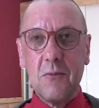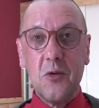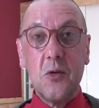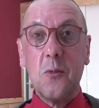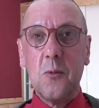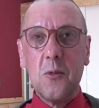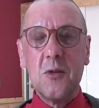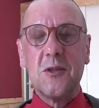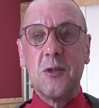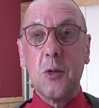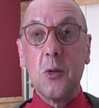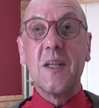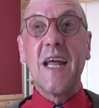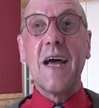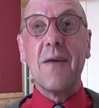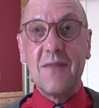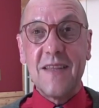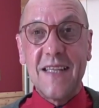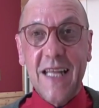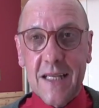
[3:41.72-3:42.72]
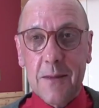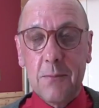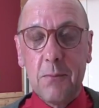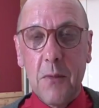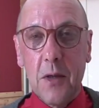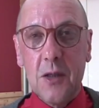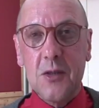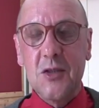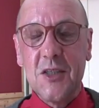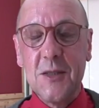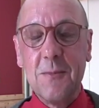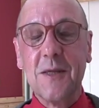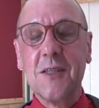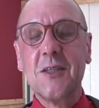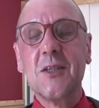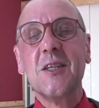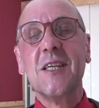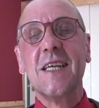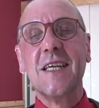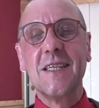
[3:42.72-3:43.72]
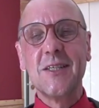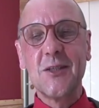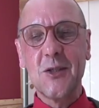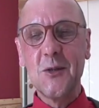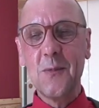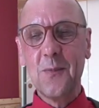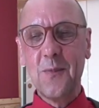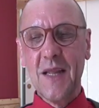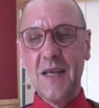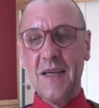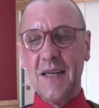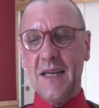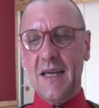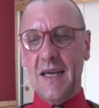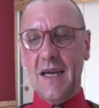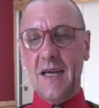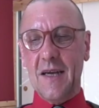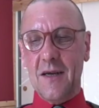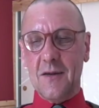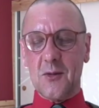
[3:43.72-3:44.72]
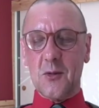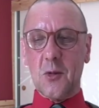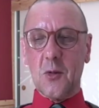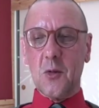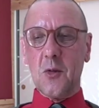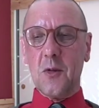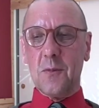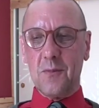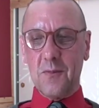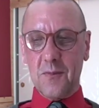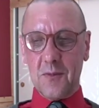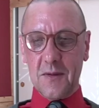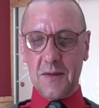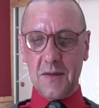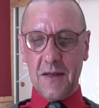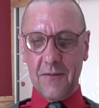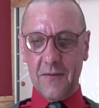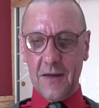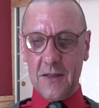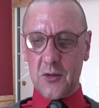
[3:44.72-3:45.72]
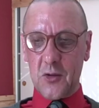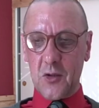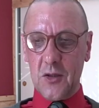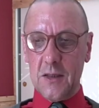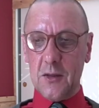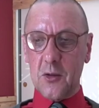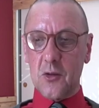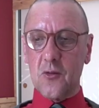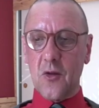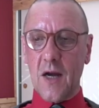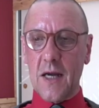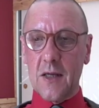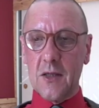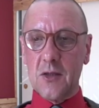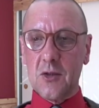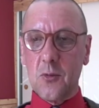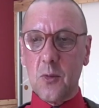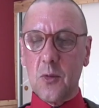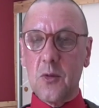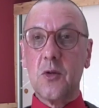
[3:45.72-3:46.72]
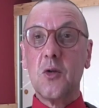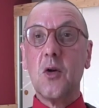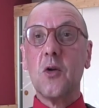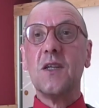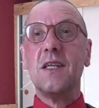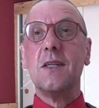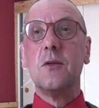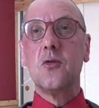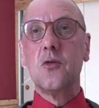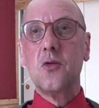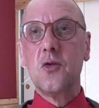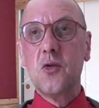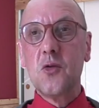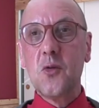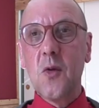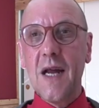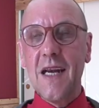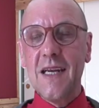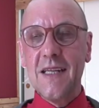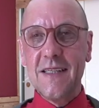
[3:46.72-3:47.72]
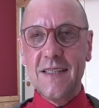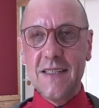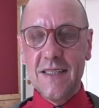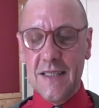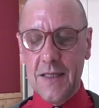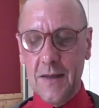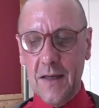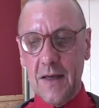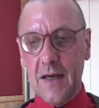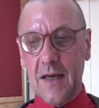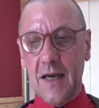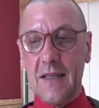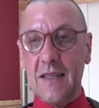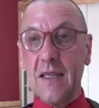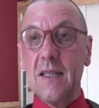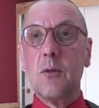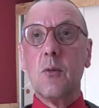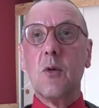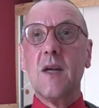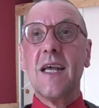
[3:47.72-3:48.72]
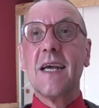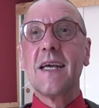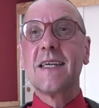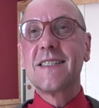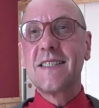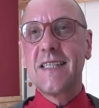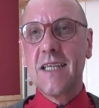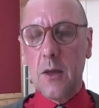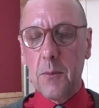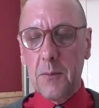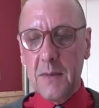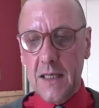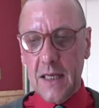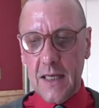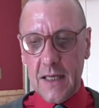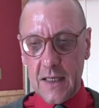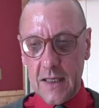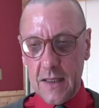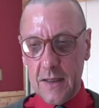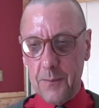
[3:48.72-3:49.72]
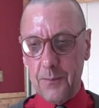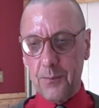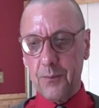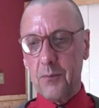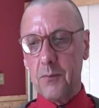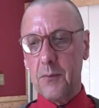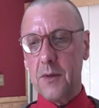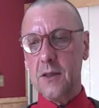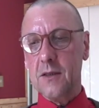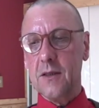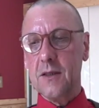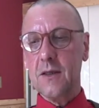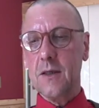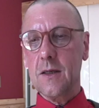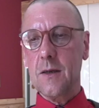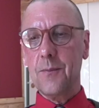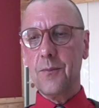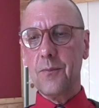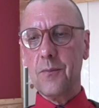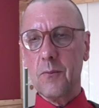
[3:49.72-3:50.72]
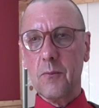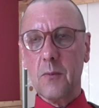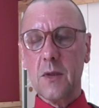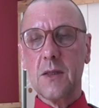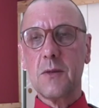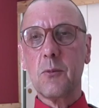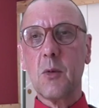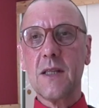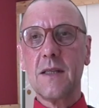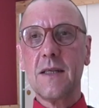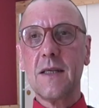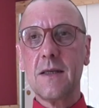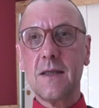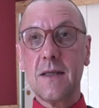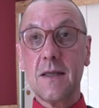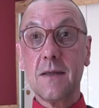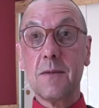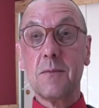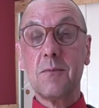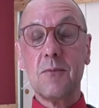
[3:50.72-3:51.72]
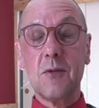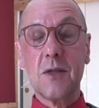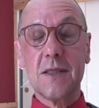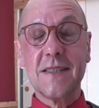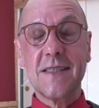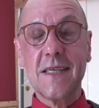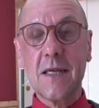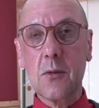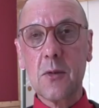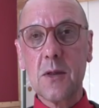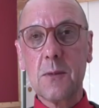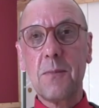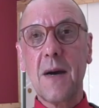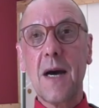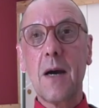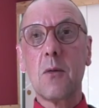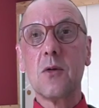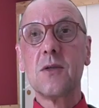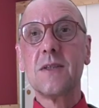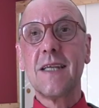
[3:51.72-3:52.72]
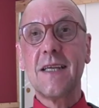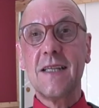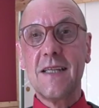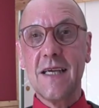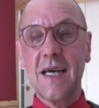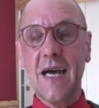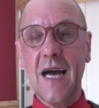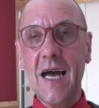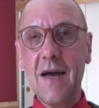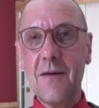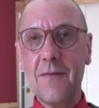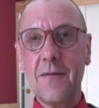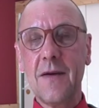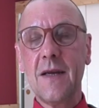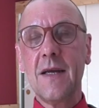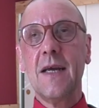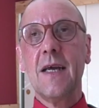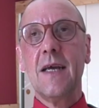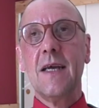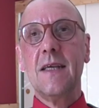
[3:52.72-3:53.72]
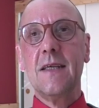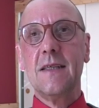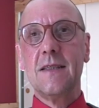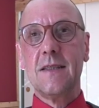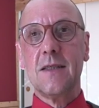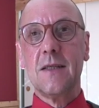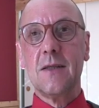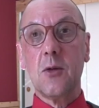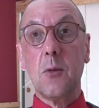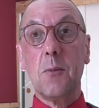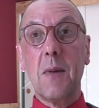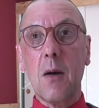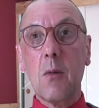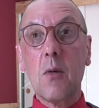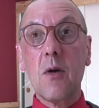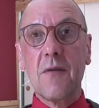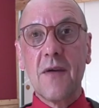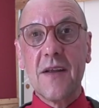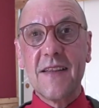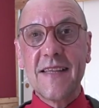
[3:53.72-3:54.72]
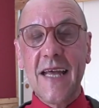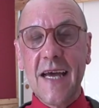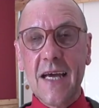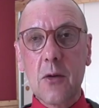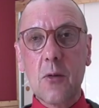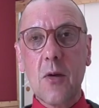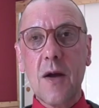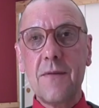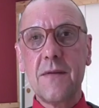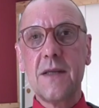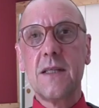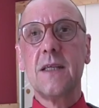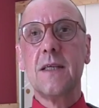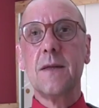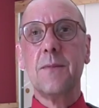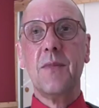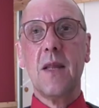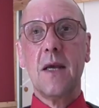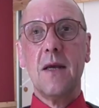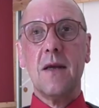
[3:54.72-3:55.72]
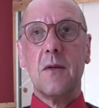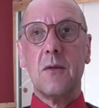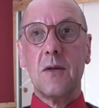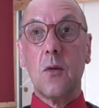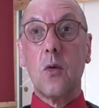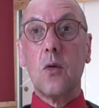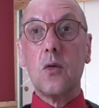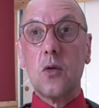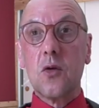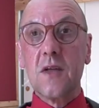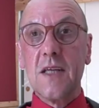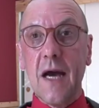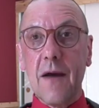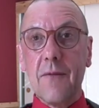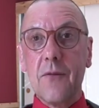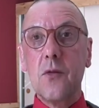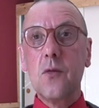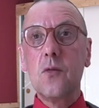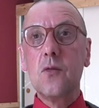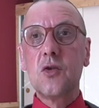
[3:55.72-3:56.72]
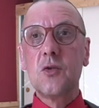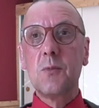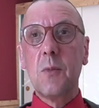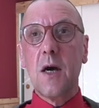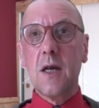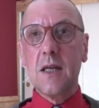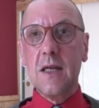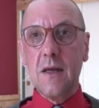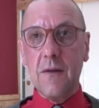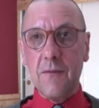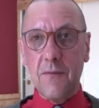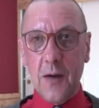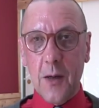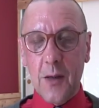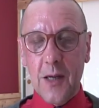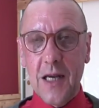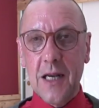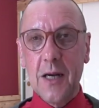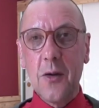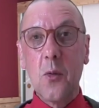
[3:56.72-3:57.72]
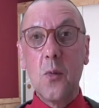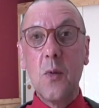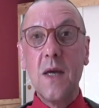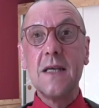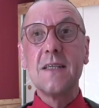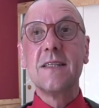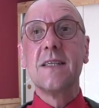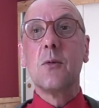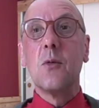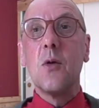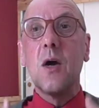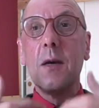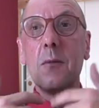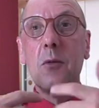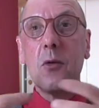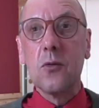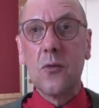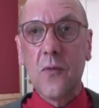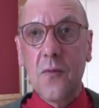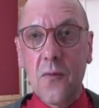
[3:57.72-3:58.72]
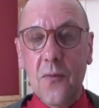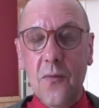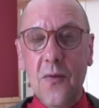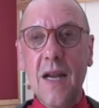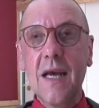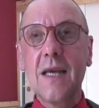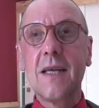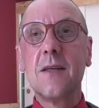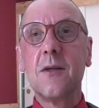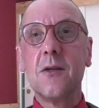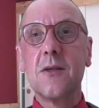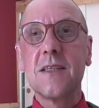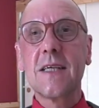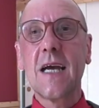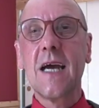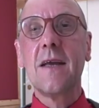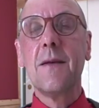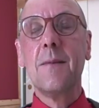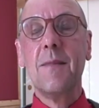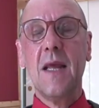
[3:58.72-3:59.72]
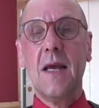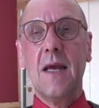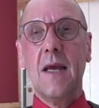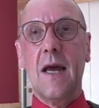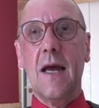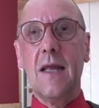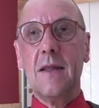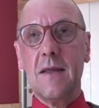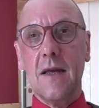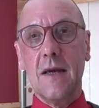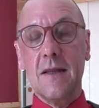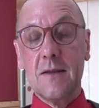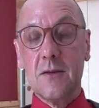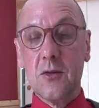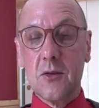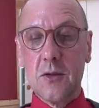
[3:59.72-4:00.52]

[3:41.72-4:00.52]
humans don't have that much imagination. Eventually the dragons were turned into duality, and then they were exterminated. But what the secret powers that they have is the power of anti-gravity. Although they have huge body and very little wings, they were able to fly in the sky. And